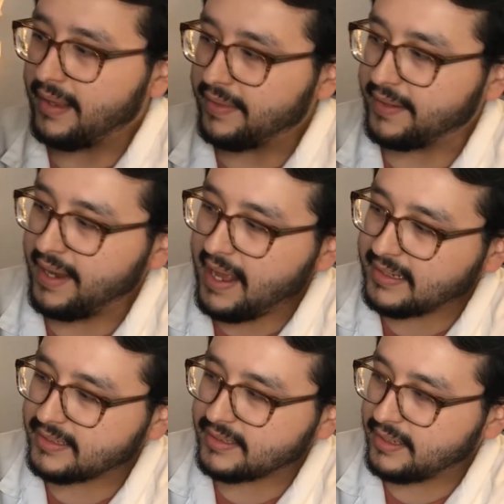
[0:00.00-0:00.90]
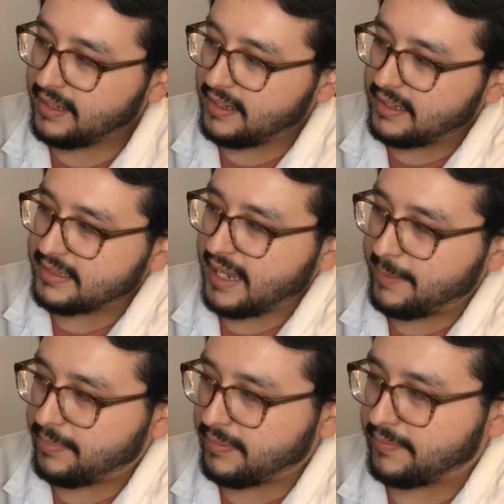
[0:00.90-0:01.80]
The next
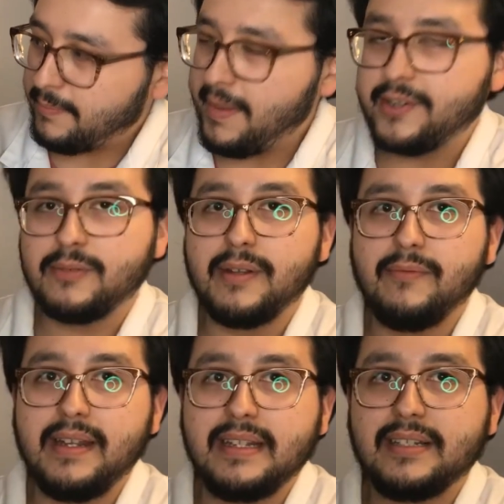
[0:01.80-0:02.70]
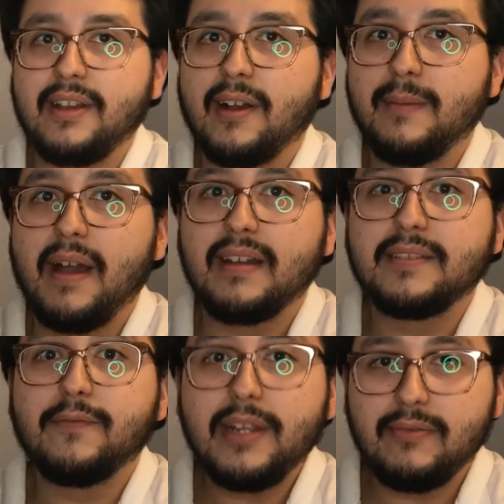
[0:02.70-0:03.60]
type of measurement we need to talk about is
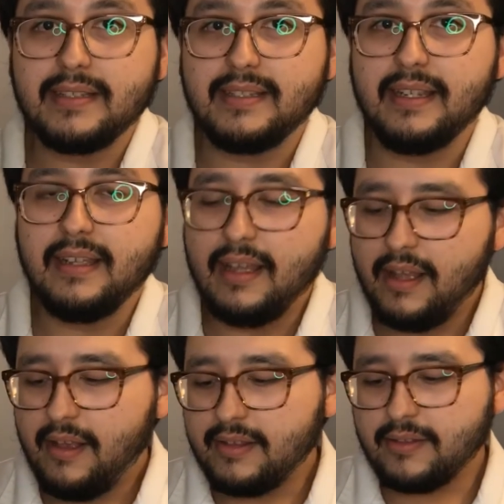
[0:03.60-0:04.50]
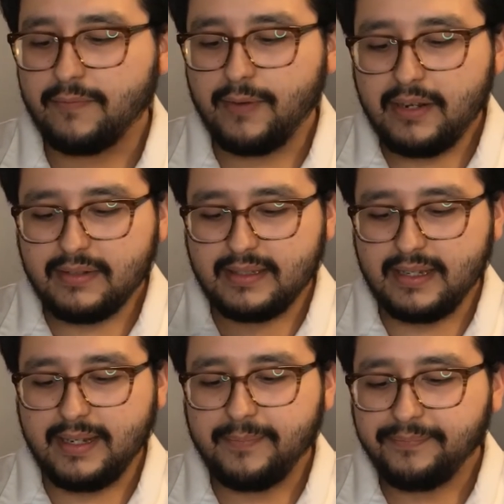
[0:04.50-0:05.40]
frequency. So
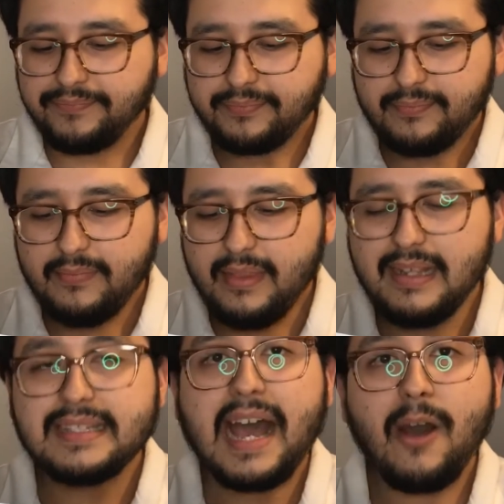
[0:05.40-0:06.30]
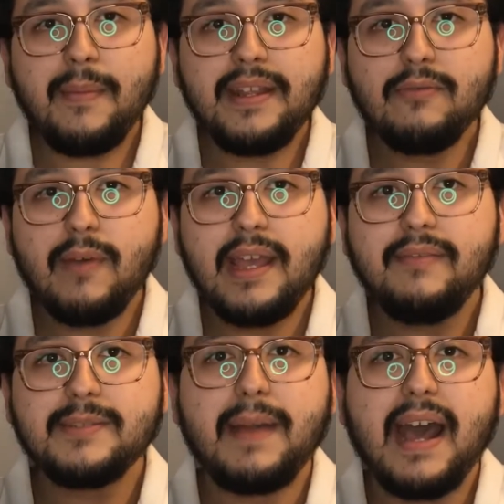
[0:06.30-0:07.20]
frequency is how many
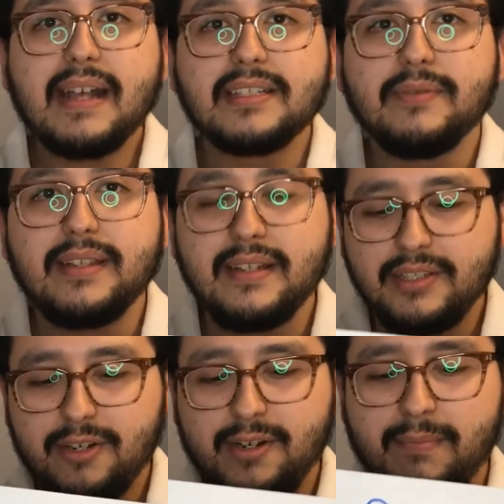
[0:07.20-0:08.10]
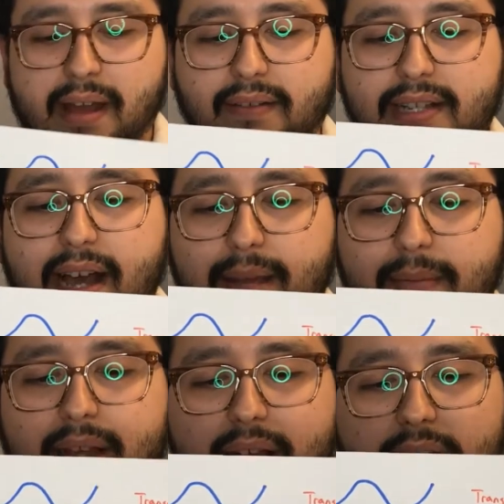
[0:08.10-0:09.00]
waves pass within a certain amount of time.
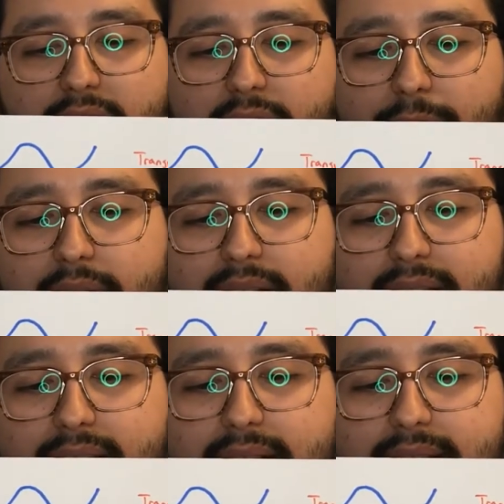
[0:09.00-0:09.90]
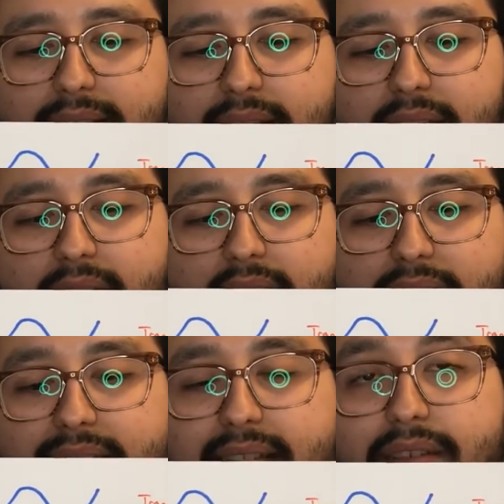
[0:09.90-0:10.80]
So if we look at this
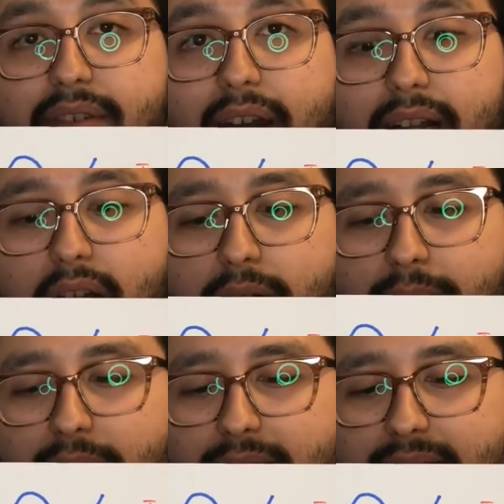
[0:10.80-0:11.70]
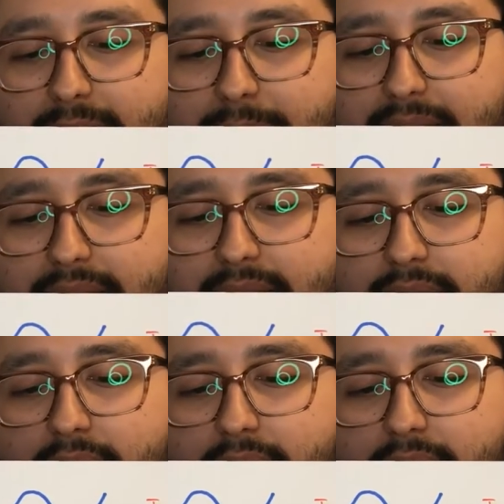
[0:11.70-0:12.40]
is a very low frequency because